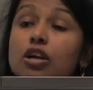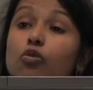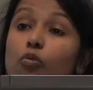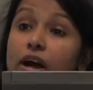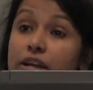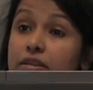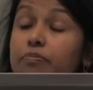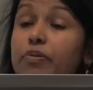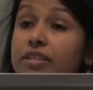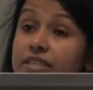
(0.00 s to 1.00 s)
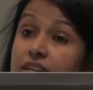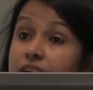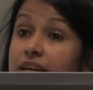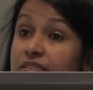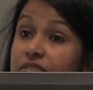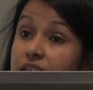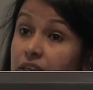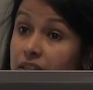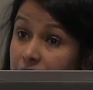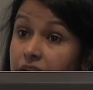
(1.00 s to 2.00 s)
what President Asif
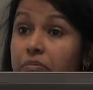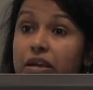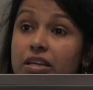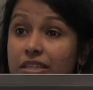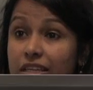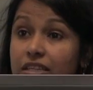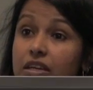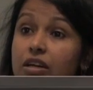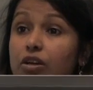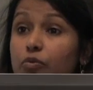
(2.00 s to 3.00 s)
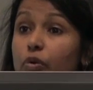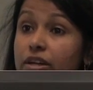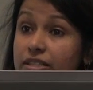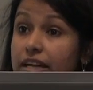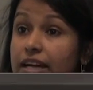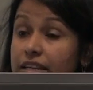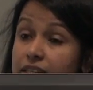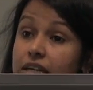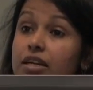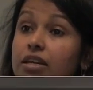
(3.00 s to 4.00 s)
Zardari mentioned was that